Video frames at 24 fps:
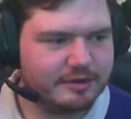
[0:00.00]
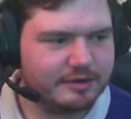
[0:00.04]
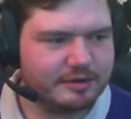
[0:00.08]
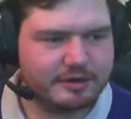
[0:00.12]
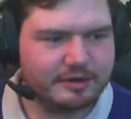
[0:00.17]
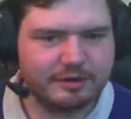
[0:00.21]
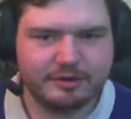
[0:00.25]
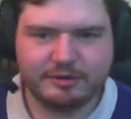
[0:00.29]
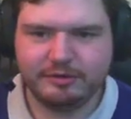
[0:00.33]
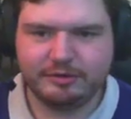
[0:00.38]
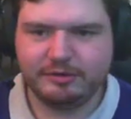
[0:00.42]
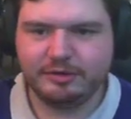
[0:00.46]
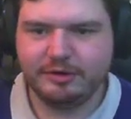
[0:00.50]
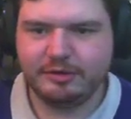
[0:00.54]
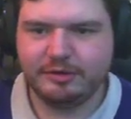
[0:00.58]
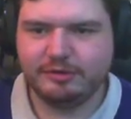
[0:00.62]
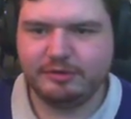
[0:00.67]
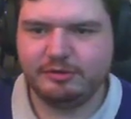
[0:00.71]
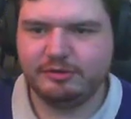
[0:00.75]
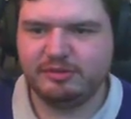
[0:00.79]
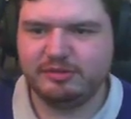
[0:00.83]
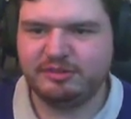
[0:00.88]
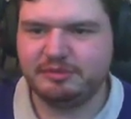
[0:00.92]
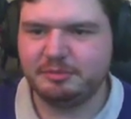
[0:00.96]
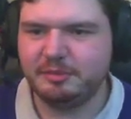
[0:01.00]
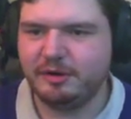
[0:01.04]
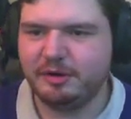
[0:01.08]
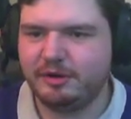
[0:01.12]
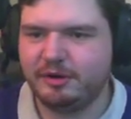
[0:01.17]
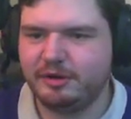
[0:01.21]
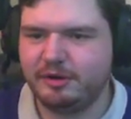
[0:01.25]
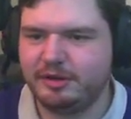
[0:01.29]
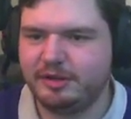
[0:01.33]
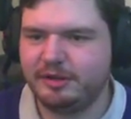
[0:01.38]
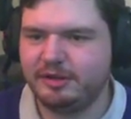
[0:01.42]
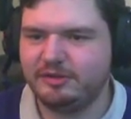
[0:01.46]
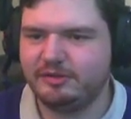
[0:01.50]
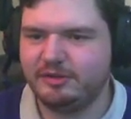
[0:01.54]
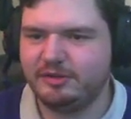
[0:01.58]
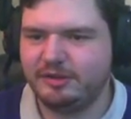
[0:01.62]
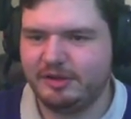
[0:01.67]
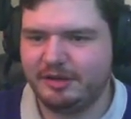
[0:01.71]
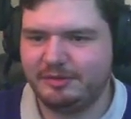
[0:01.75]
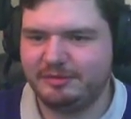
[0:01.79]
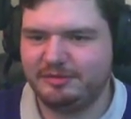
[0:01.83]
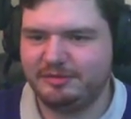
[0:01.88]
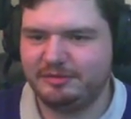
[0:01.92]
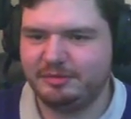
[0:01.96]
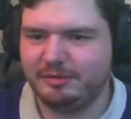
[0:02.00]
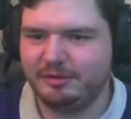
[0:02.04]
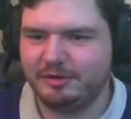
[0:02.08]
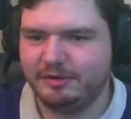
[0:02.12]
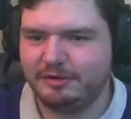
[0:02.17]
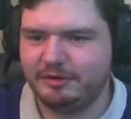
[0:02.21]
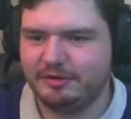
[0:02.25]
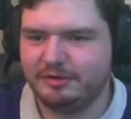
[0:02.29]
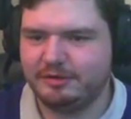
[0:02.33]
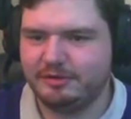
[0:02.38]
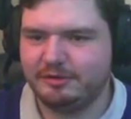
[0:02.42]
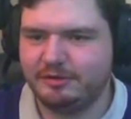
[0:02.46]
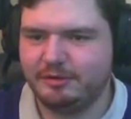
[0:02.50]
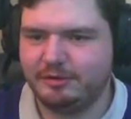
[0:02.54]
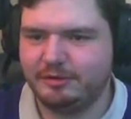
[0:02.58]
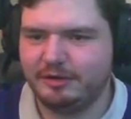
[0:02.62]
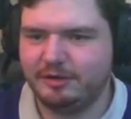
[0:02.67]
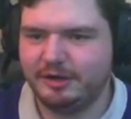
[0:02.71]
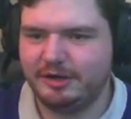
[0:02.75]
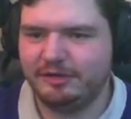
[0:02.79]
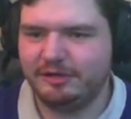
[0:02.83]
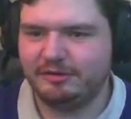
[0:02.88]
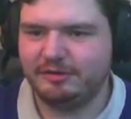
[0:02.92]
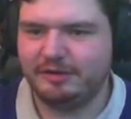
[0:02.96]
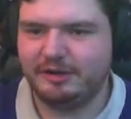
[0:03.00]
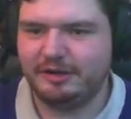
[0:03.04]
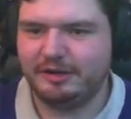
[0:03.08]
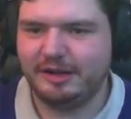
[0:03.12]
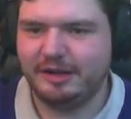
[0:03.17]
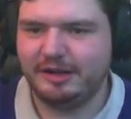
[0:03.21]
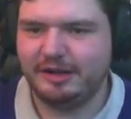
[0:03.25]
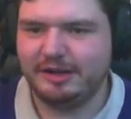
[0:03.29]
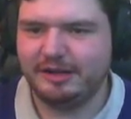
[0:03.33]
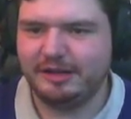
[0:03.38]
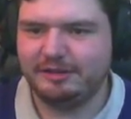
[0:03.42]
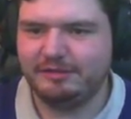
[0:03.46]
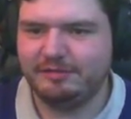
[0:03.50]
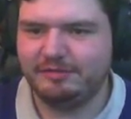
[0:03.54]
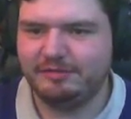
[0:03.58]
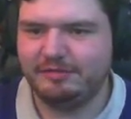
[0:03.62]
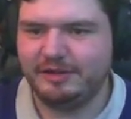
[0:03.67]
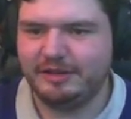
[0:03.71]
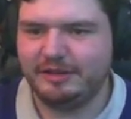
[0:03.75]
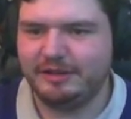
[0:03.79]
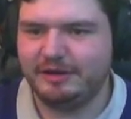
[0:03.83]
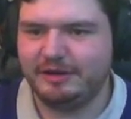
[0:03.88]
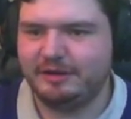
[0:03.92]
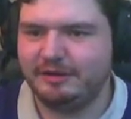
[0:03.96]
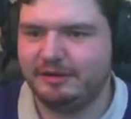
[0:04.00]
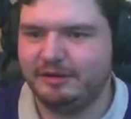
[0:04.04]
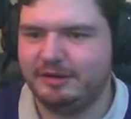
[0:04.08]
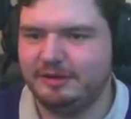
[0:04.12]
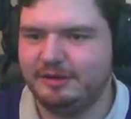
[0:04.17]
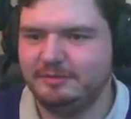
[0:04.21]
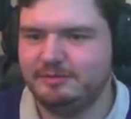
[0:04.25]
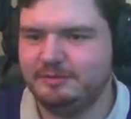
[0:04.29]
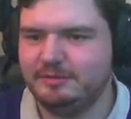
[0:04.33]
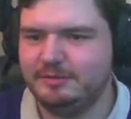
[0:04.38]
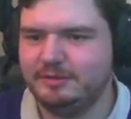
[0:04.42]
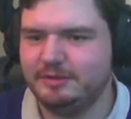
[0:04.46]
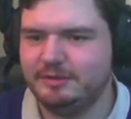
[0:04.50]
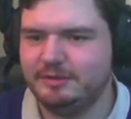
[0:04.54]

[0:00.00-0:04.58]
Are you smart? Yes, I am smart. Or at least I like to think that I am.